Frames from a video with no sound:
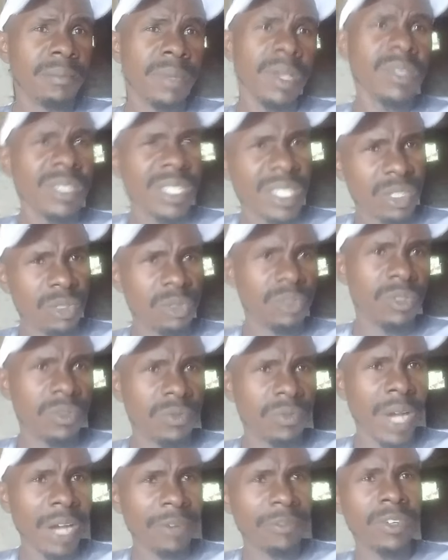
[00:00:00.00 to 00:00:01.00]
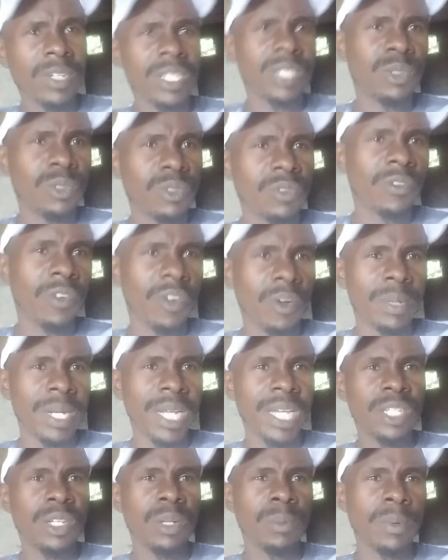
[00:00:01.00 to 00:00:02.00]
because it's used, our phone is used for
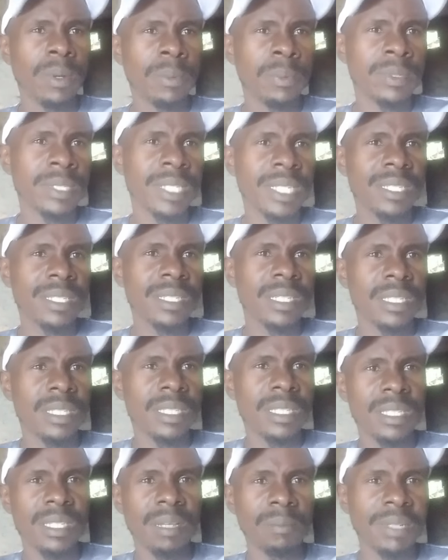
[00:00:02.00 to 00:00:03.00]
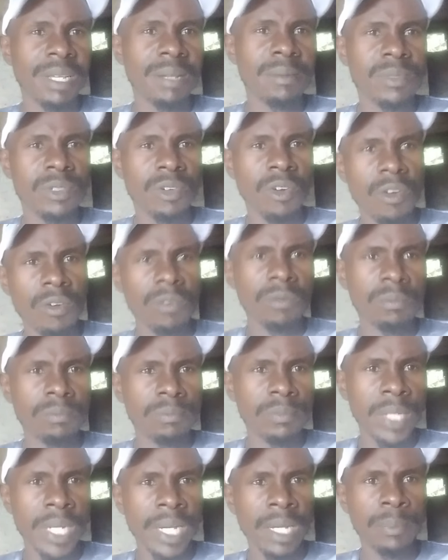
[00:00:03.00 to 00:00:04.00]
communication purposes, it's sometimes wrong
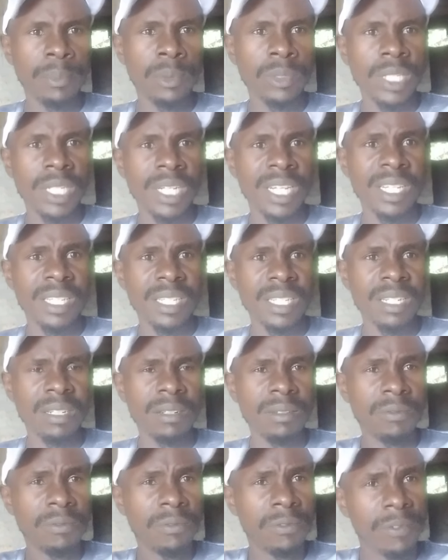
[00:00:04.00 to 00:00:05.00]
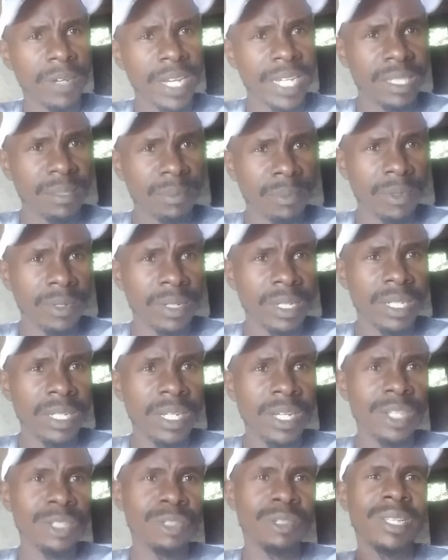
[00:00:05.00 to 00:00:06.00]
putting it in flight mode
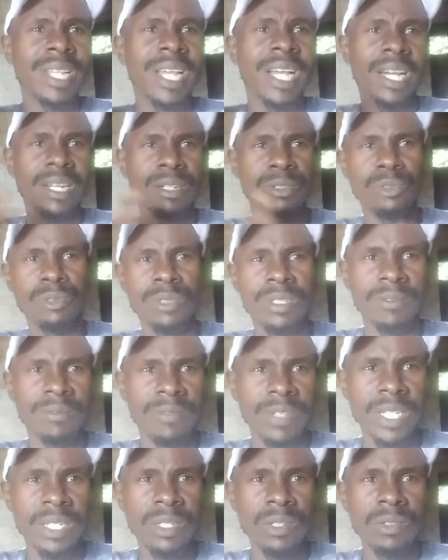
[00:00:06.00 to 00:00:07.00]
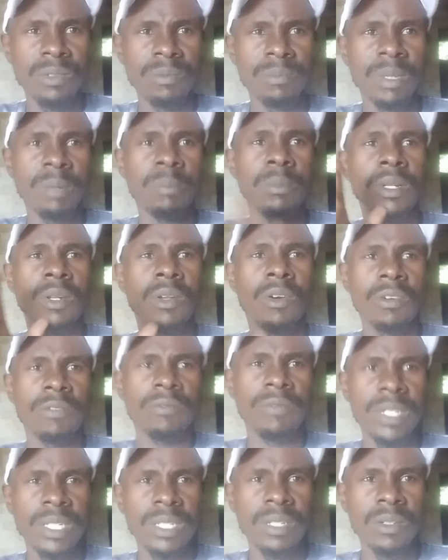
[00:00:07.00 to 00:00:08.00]
so that I can shoot a video, maybe
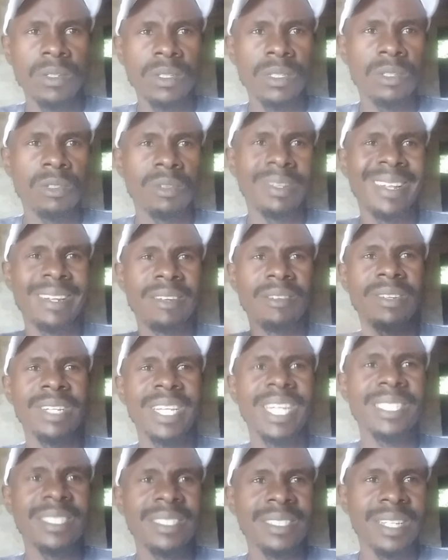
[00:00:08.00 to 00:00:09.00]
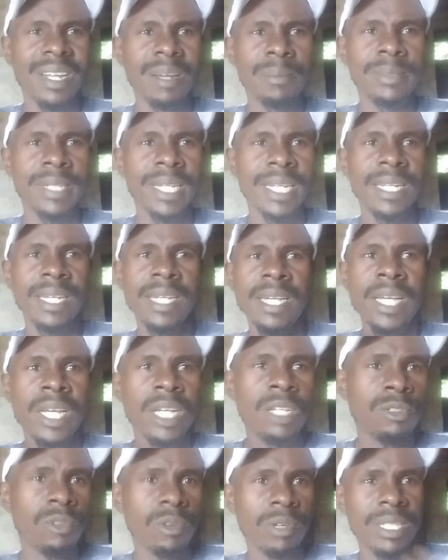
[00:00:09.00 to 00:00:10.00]
long videos, so that I don't get interrupted.
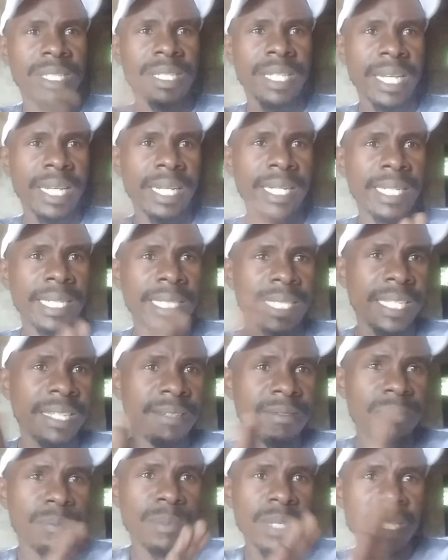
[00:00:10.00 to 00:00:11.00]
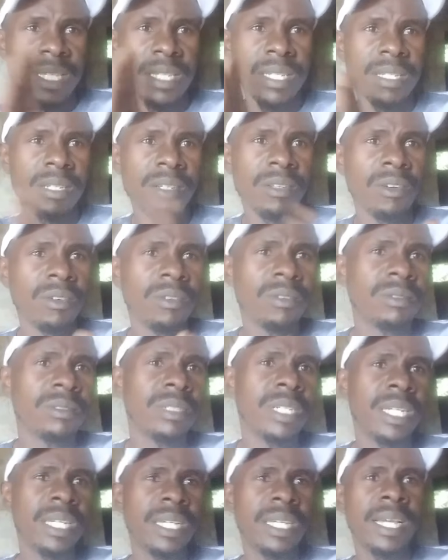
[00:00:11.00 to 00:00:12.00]
So it gives me, you
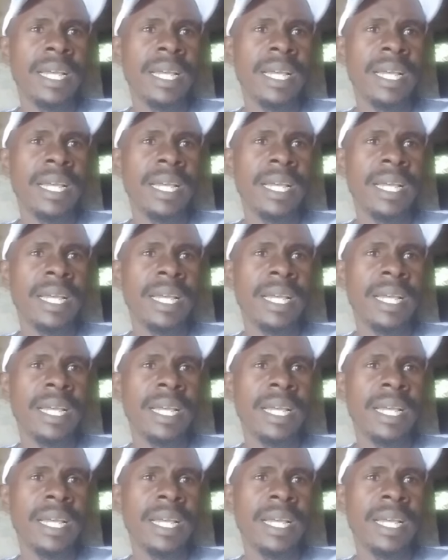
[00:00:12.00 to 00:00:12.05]
know,